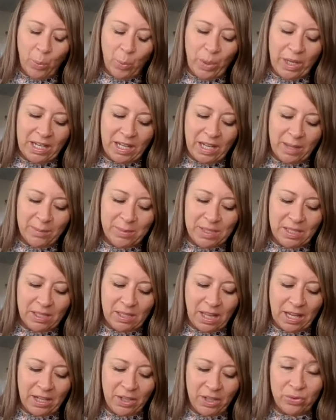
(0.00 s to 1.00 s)
when it comes to
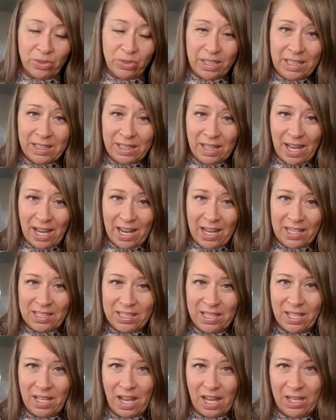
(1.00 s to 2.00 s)
like green
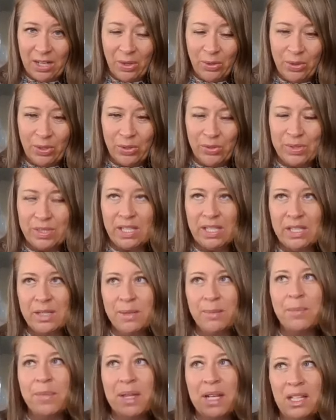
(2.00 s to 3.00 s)
light, I don't use these
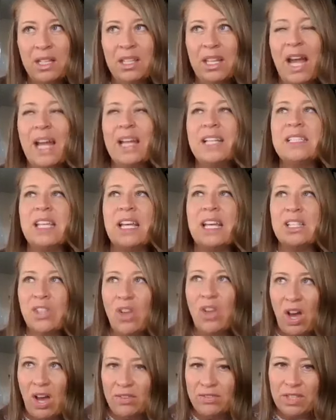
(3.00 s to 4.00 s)
middle lights as
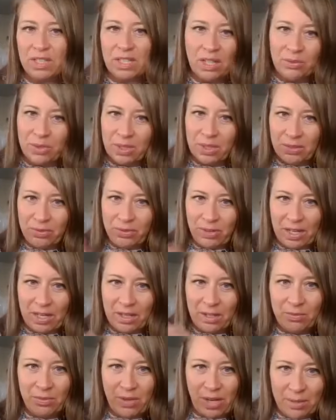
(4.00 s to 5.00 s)
often. I really
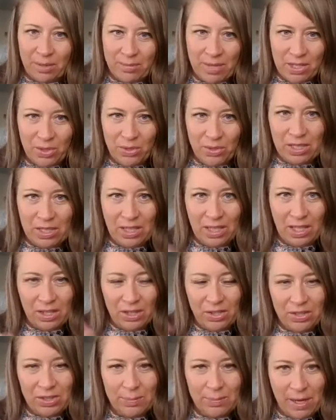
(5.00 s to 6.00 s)
recommend using
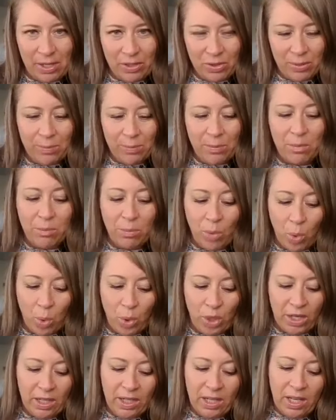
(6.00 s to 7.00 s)
either spectrum
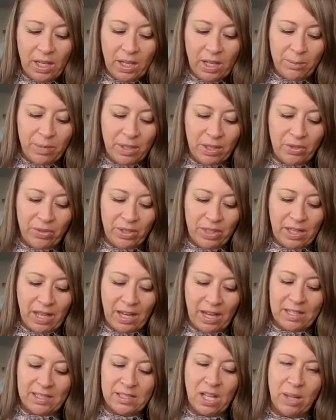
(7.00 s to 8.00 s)
more, but green
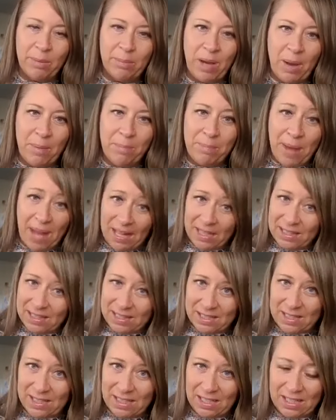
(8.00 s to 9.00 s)
light is all about
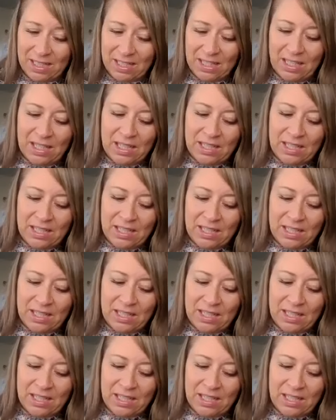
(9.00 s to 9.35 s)
balancing.